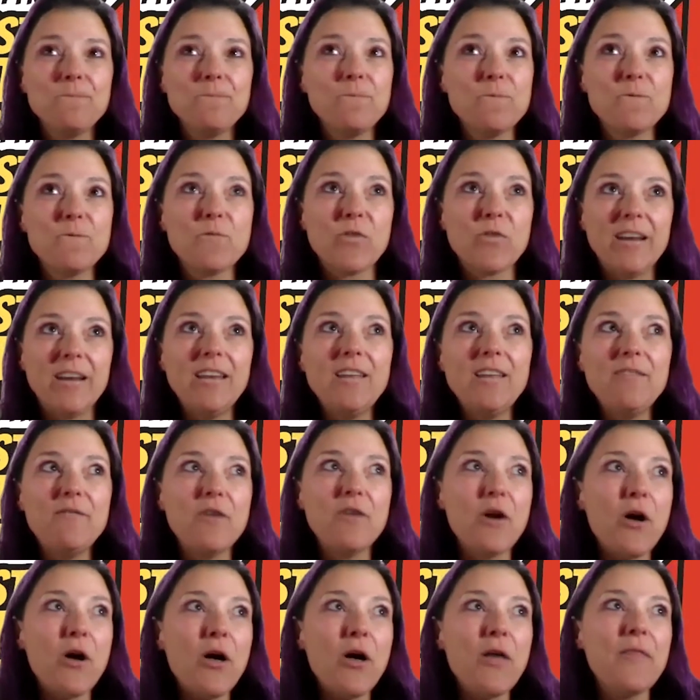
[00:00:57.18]
for any of
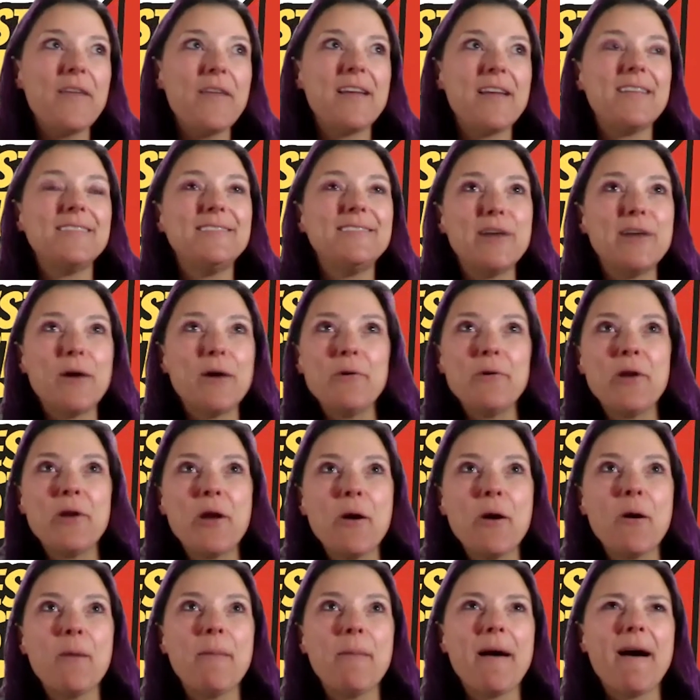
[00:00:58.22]
y'all that don't
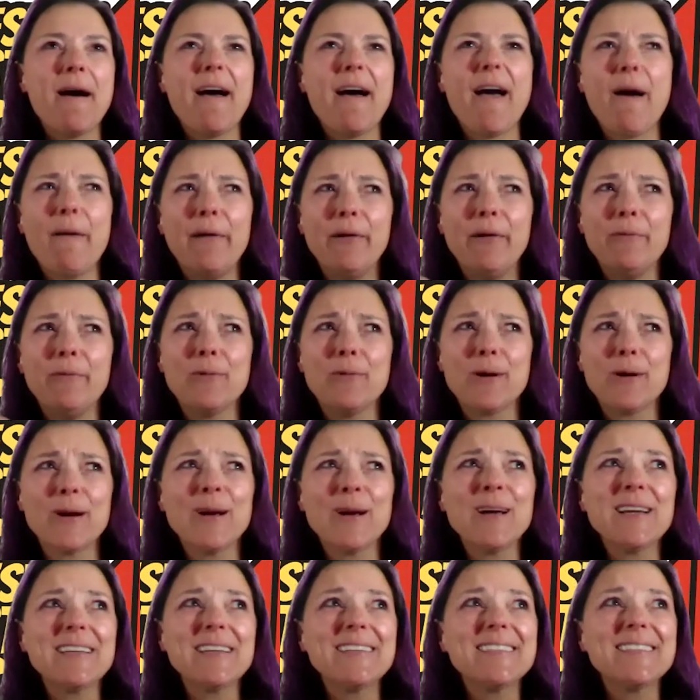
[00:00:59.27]
know about how it
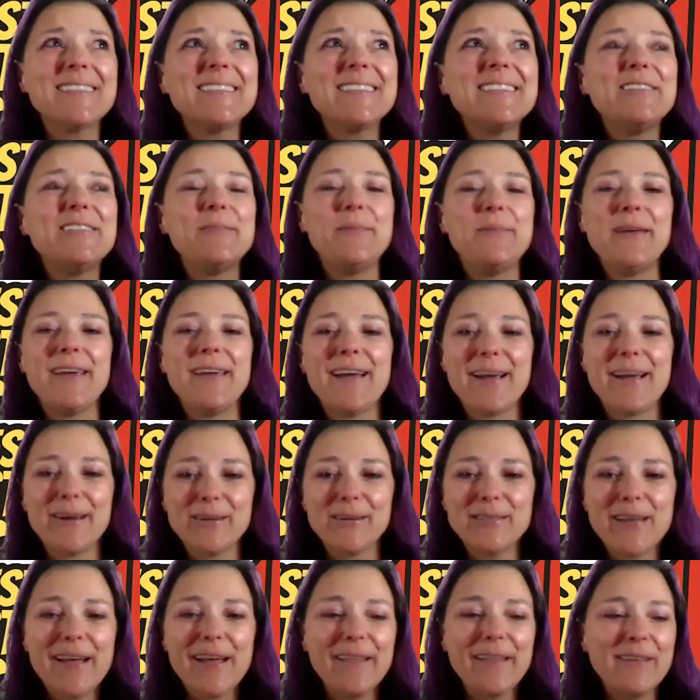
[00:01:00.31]
works to be a
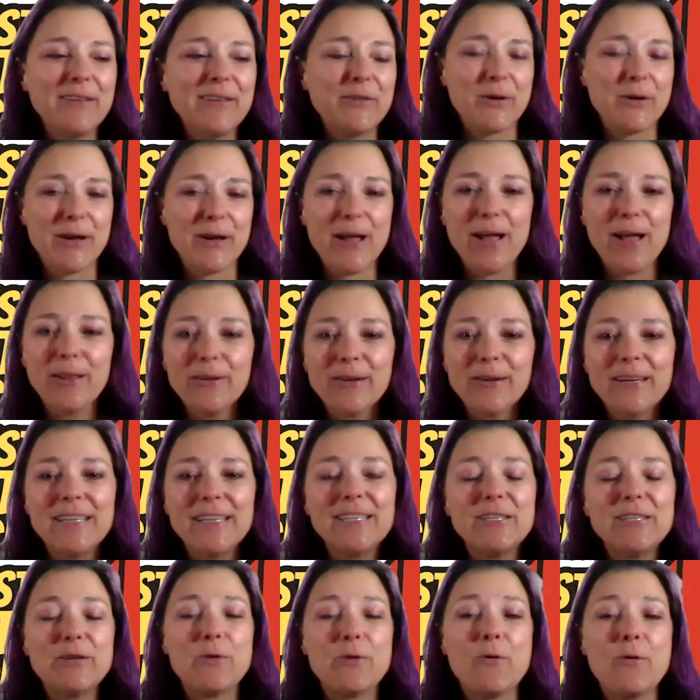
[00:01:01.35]
hairstylist or a
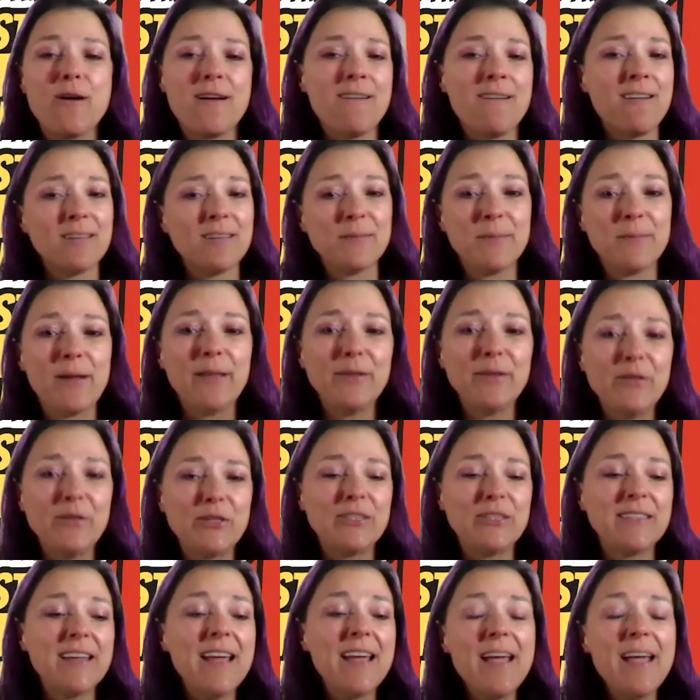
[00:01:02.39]
colorist or a
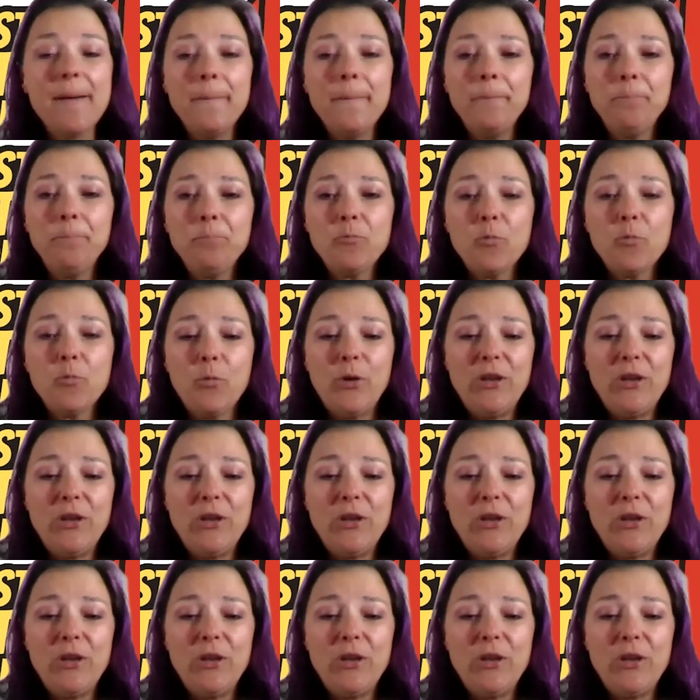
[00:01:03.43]
cosmetologist, when